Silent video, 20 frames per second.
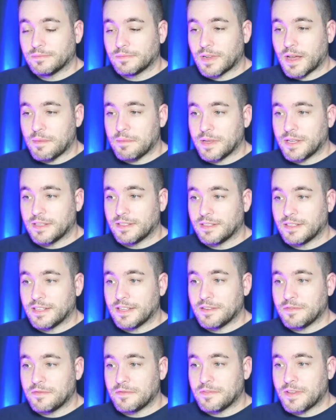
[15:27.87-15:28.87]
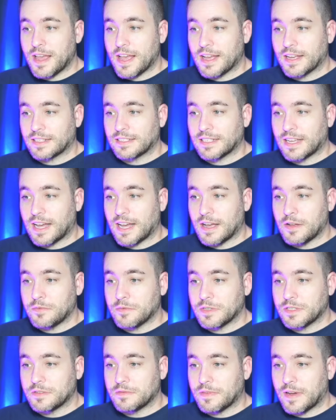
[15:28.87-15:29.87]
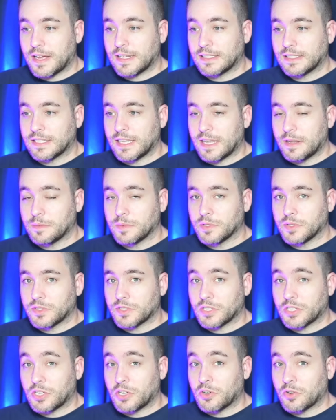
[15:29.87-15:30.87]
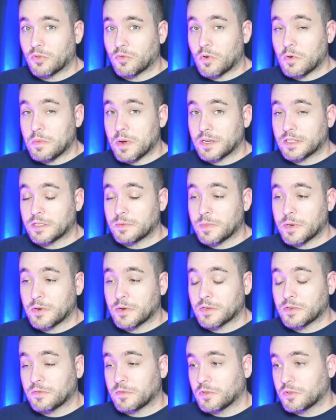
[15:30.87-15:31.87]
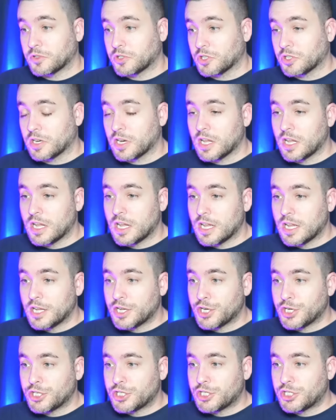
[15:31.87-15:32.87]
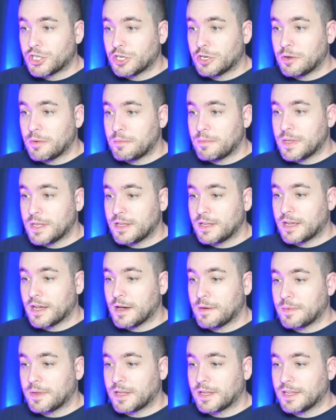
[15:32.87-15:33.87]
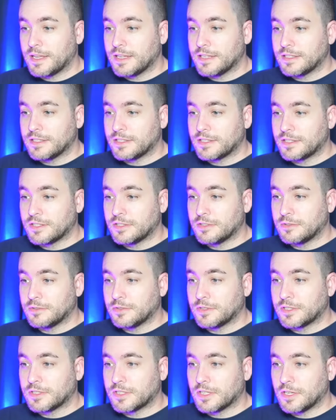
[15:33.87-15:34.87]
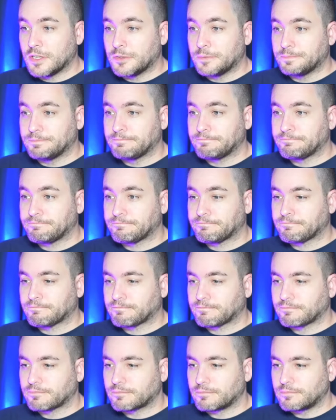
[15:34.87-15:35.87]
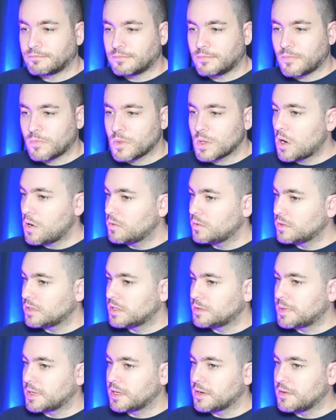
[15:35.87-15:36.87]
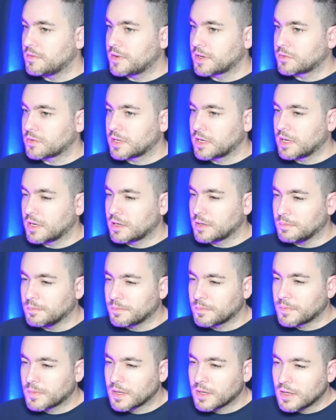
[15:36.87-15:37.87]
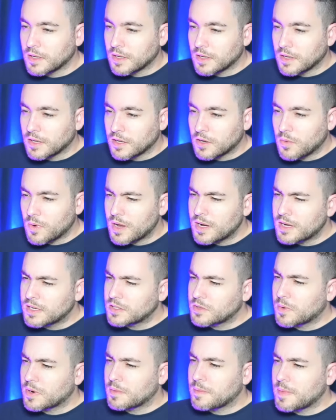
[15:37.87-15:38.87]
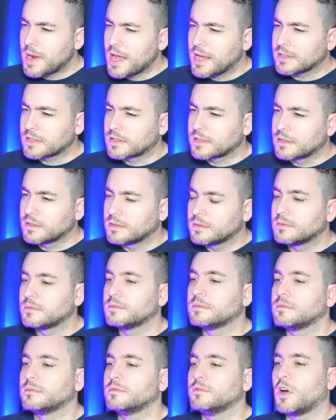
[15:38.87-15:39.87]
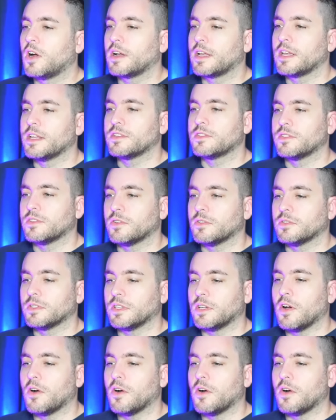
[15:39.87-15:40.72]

I mean, in fact, I was finally able to secure a Robot Spirits version. Should be coming in soon, so. Oh, and speaking of Victory Gundam, why does he wear a mask? Wrong answers only.